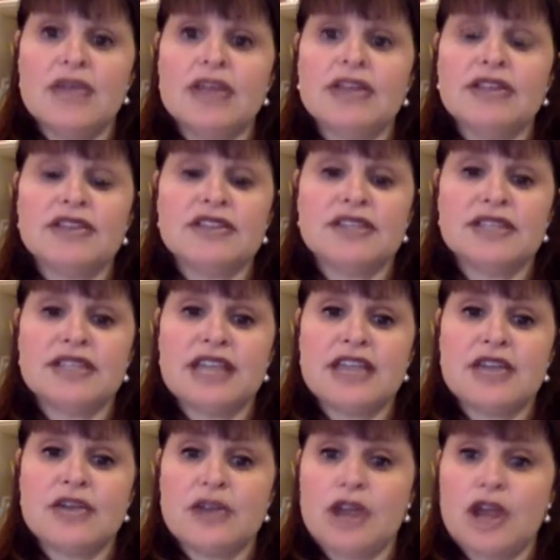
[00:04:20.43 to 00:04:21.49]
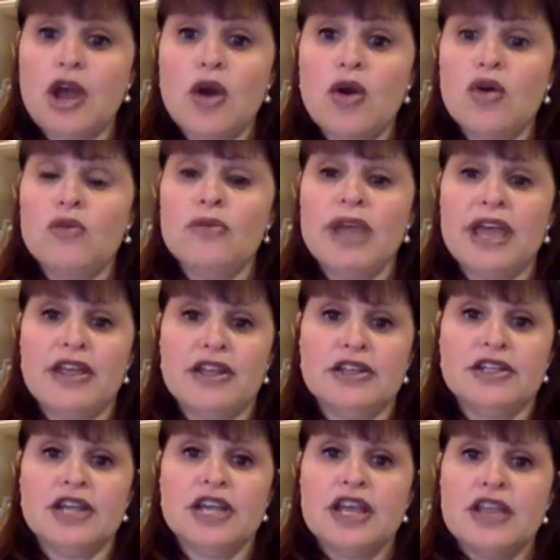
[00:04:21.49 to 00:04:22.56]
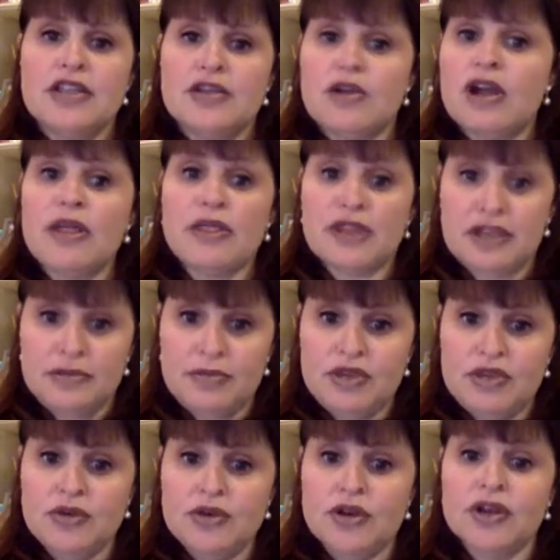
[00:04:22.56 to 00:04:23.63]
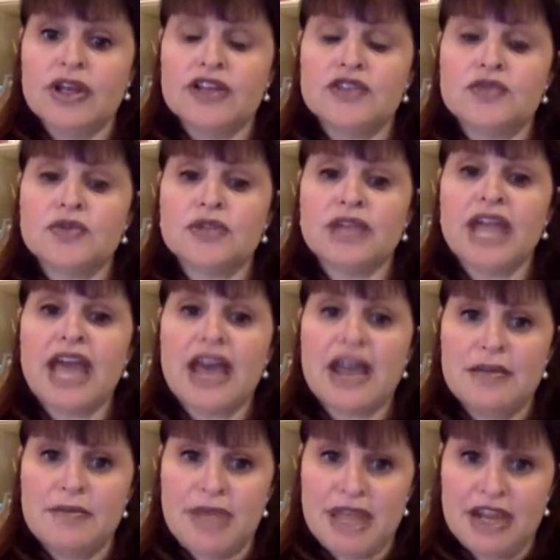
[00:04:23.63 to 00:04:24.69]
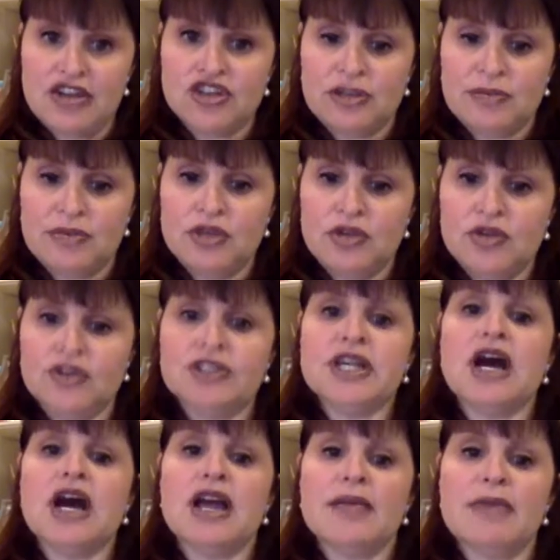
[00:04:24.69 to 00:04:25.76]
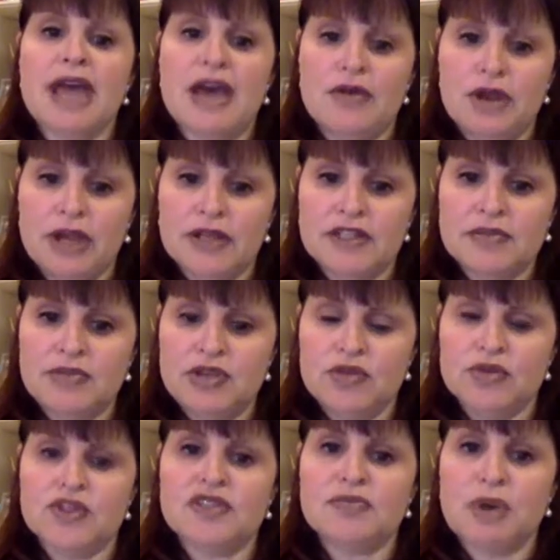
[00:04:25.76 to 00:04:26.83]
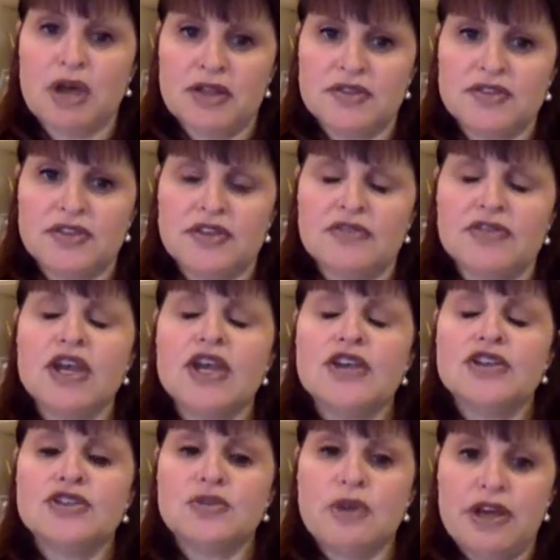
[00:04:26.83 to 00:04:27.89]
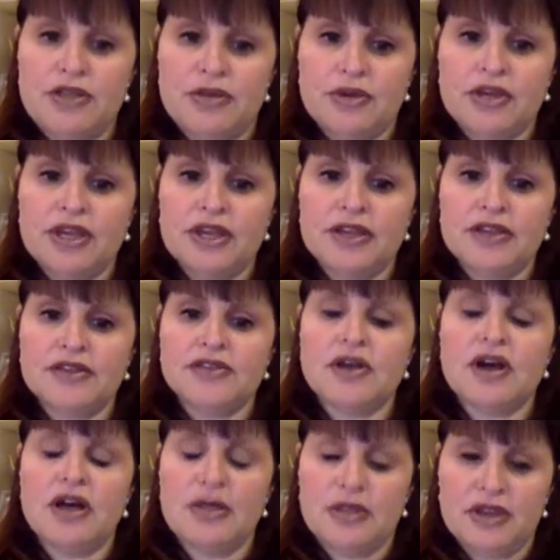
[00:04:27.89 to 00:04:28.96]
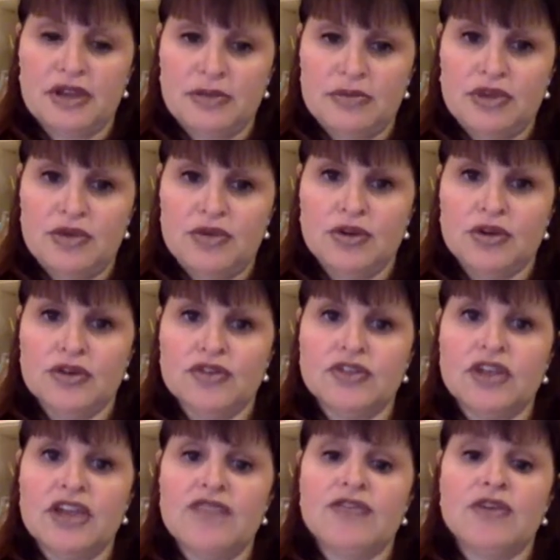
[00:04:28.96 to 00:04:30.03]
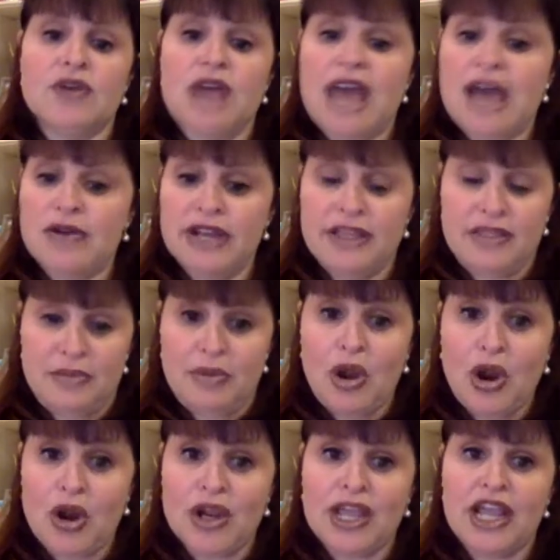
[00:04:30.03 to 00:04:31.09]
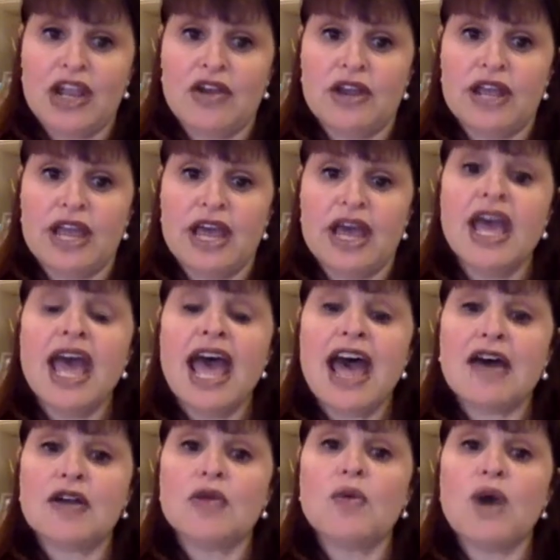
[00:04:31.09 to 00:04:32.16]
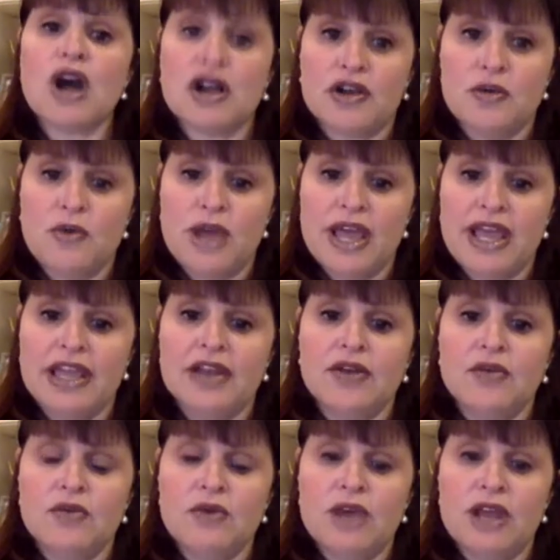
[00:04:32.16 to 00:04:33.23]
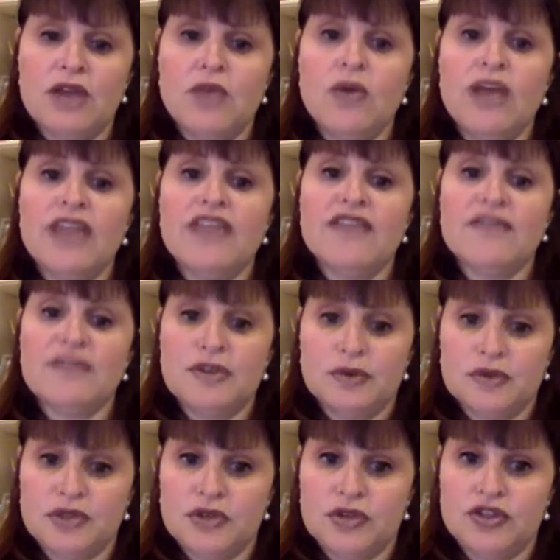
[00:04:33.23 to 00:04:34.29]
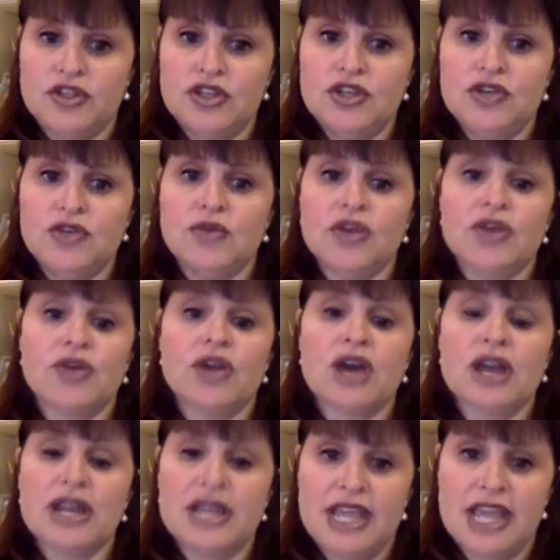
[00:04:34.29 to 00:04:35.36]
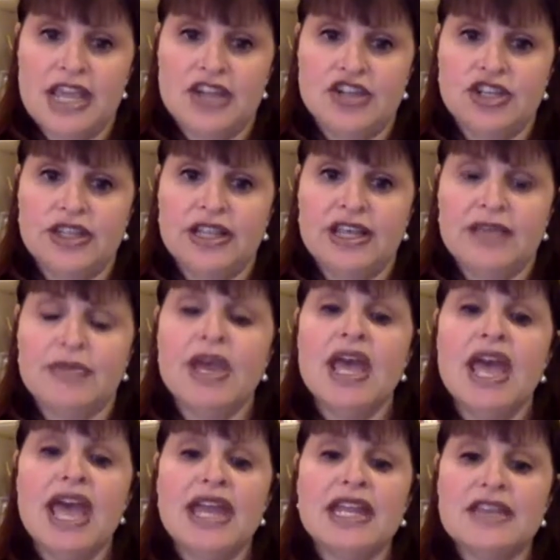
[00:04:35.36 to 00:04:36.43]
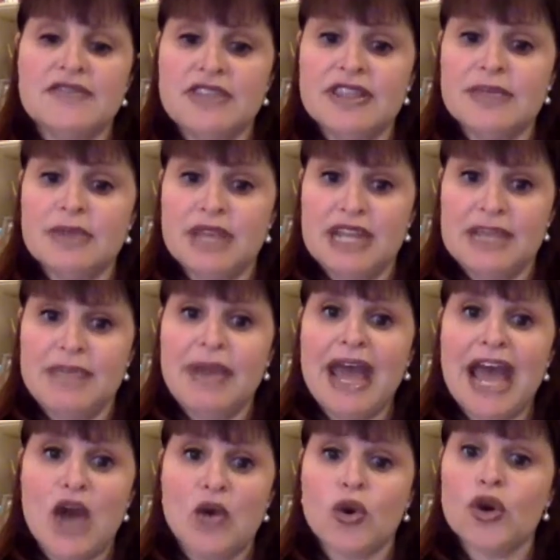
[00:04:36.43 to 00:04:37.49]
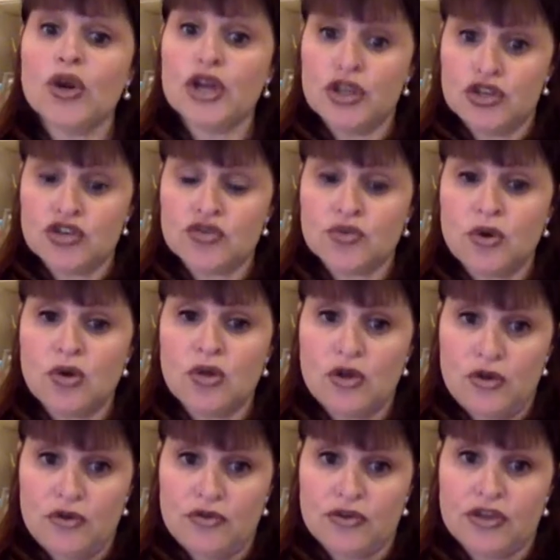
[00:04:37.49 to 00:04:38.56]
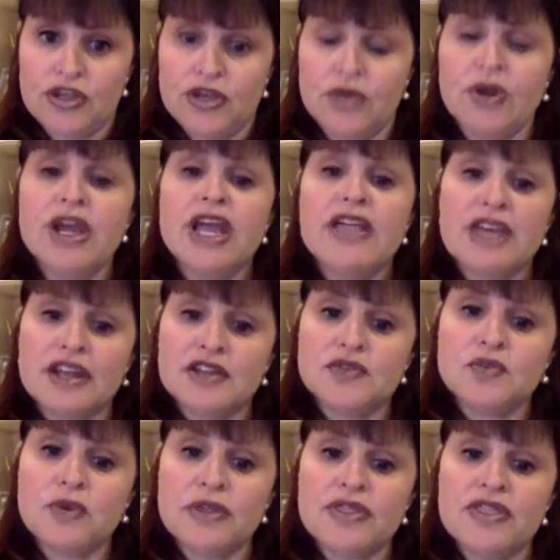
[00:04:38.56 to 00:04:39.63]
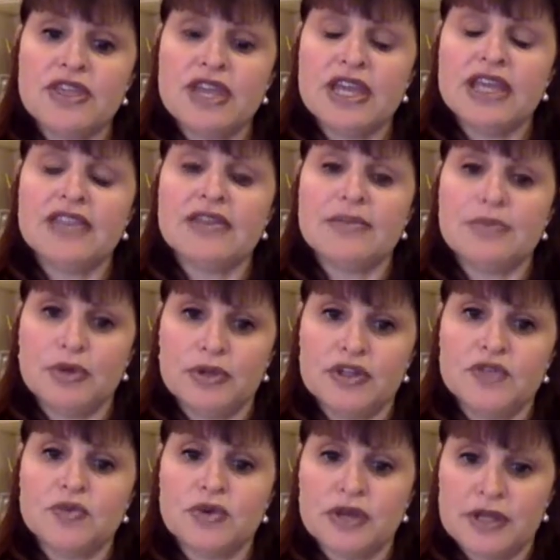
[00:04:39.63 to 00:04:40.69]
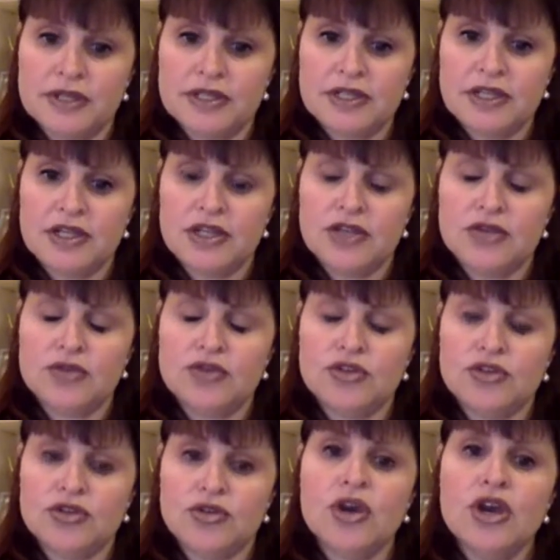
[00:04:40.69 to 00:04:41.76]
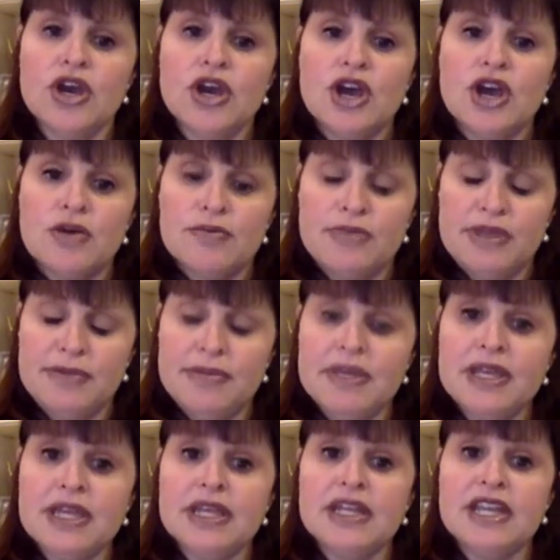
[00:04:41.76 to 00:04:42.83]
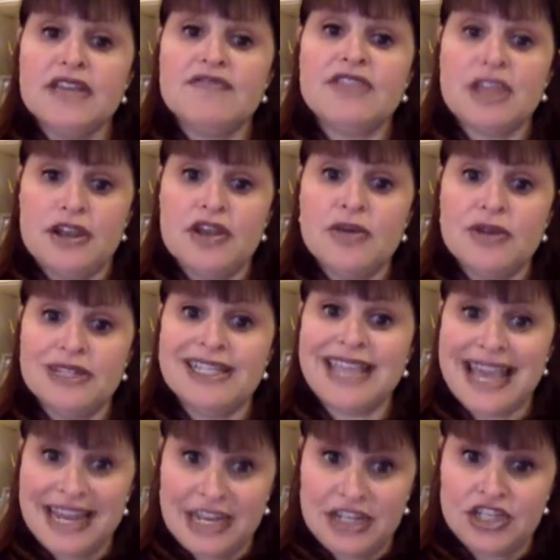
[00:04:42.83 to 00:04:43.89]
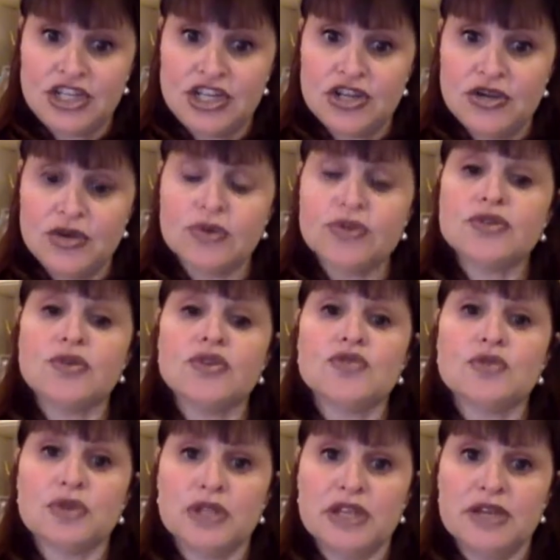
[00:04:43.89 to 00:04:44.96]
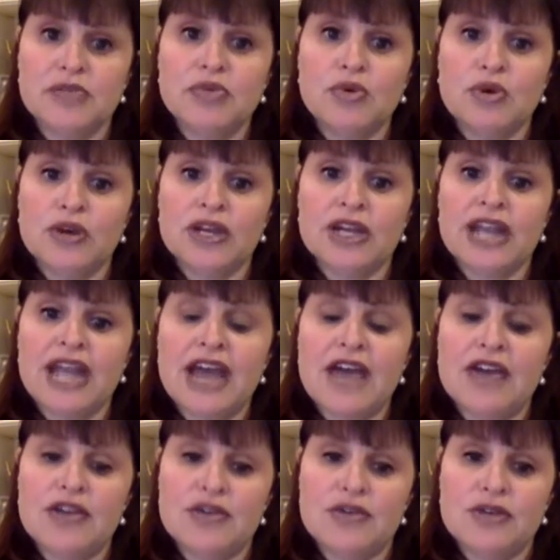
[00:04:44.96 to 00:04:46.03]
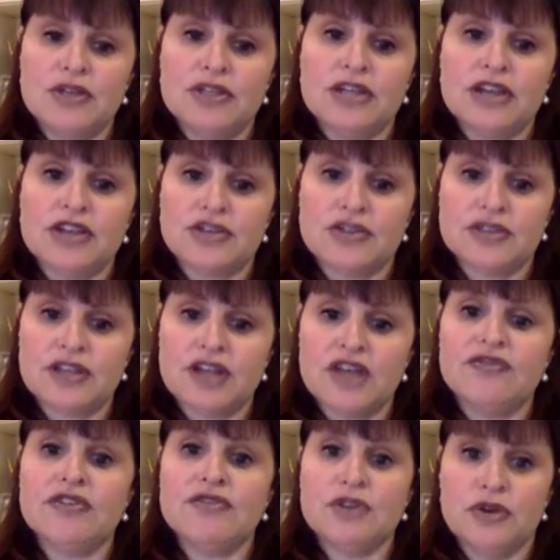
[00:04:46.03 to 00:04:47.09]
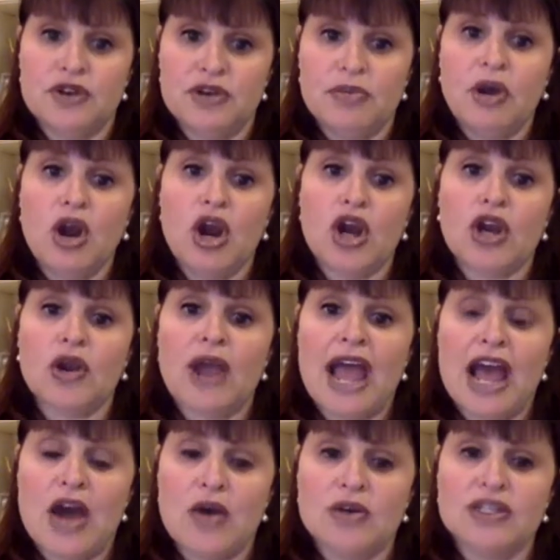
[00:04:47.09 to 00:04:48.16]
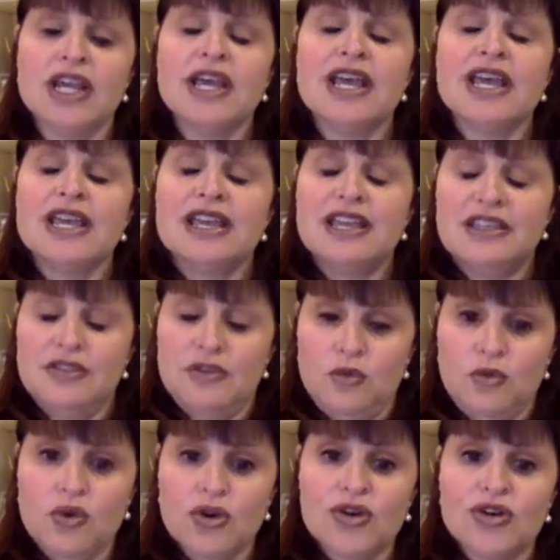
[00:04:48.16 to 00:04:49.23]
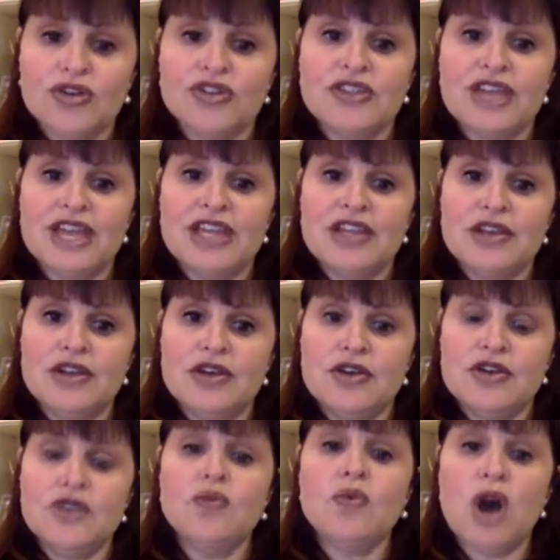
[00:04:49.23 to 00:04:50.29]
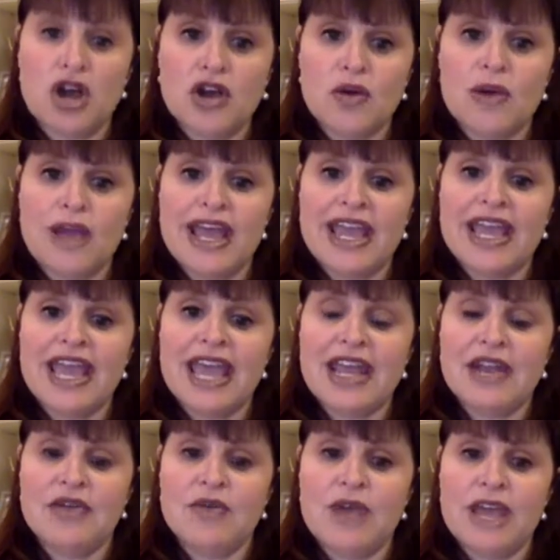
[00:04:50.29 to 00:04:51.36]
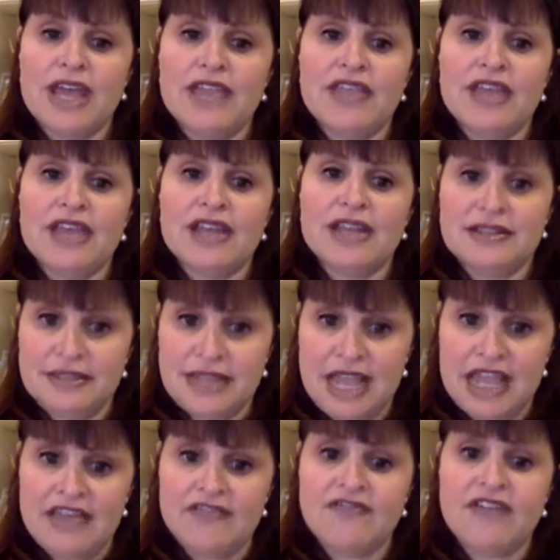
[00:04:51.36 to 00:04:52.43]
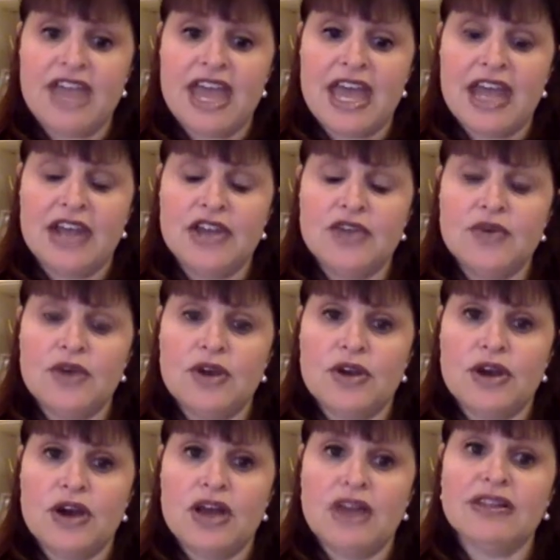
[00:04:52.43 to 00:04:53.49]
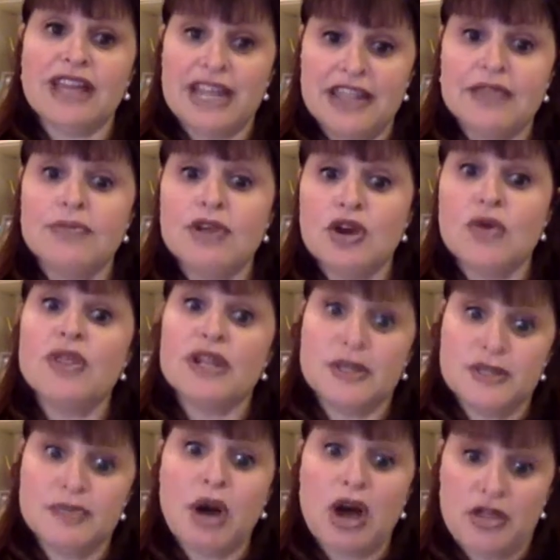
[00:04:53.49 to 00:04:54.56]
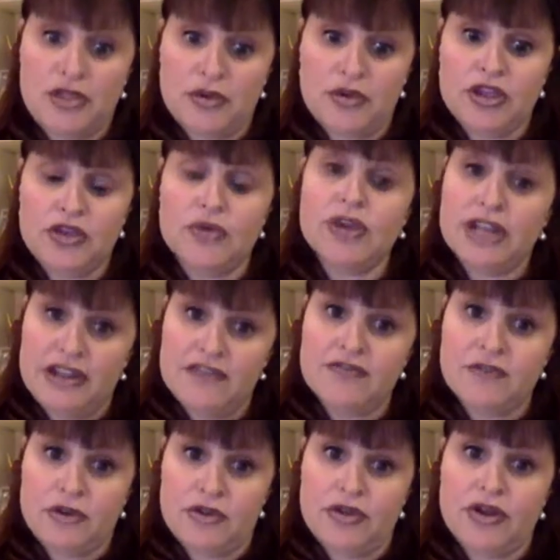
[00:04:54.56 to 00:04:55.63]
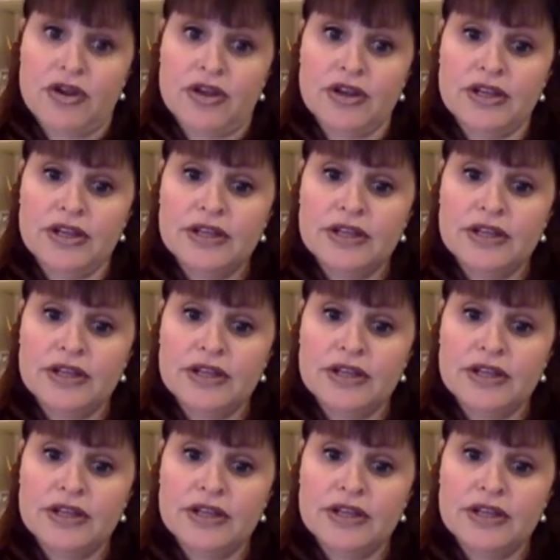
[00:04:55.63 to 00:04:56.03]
Let's just say they're at home and they're on the computer. It's really how to manage computer time, how not to be responsive to other kids on the computers. If you're out in the park area, how to walk away in a way that feels good to you, where you're not engaging them and giving them any power or control over you. That is one thing that bullies will continue to be mean if they know it's getting to you. So it's really important in how you conduct yourself if you're in a park or out in the world, that you walk away in a way that is safe and you are not letting them know that it's bothering you any further.